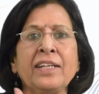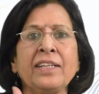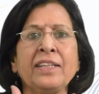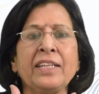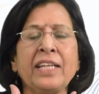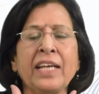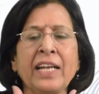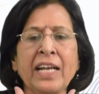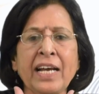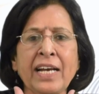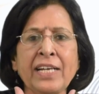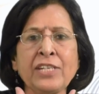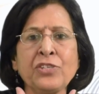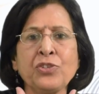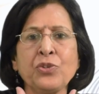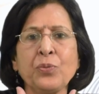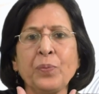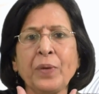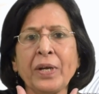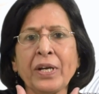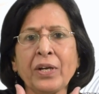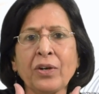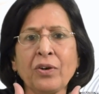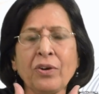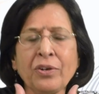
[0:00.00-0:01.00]
there has to
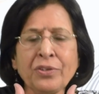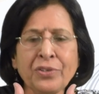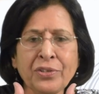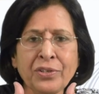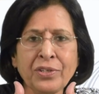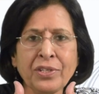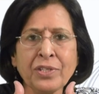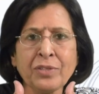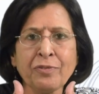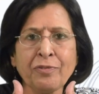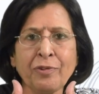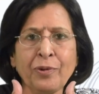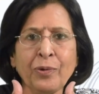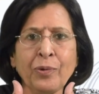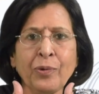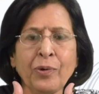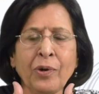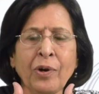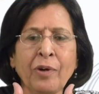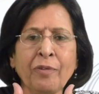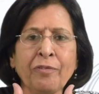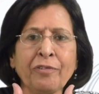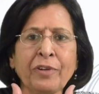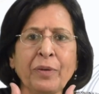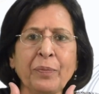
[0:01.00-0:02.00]
be a continuous flow
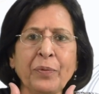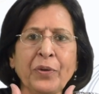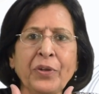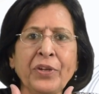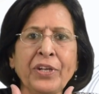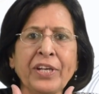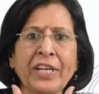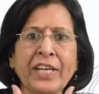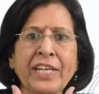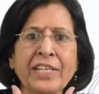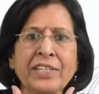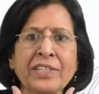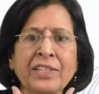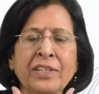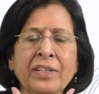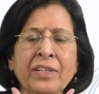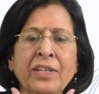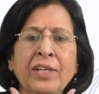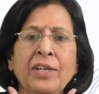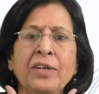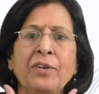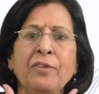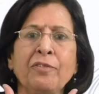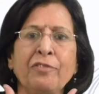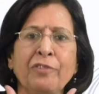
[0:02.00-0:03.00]
of communication
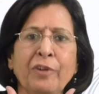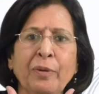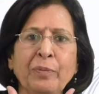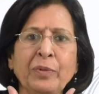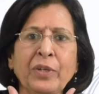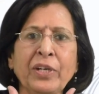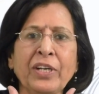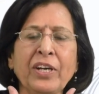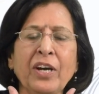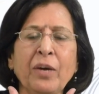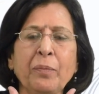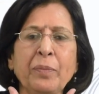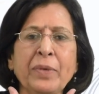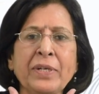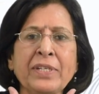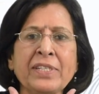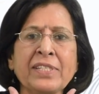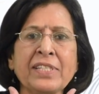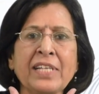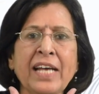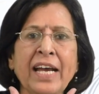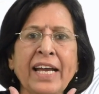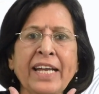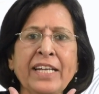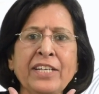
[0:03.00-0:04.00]
from the government
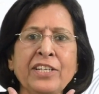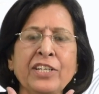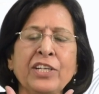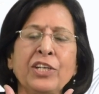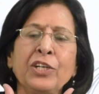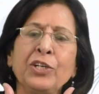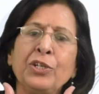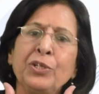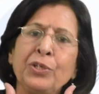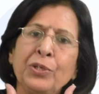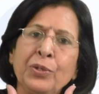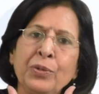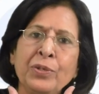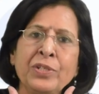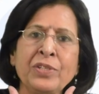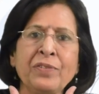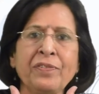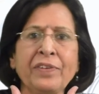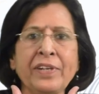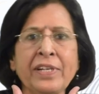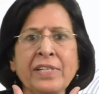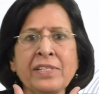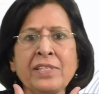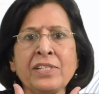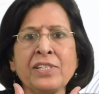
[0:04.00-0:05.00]
side to its
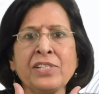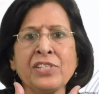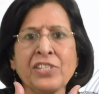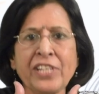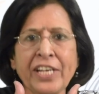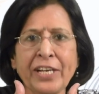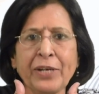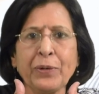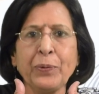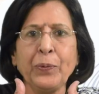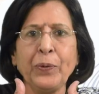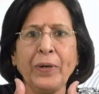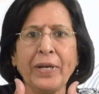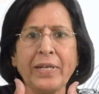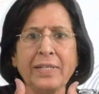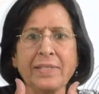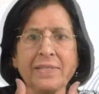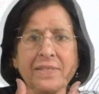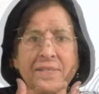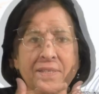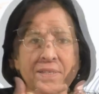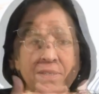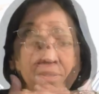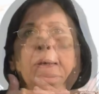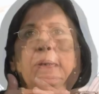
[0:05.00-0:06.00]
various
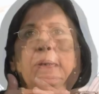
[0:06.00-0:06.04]
stakeholders.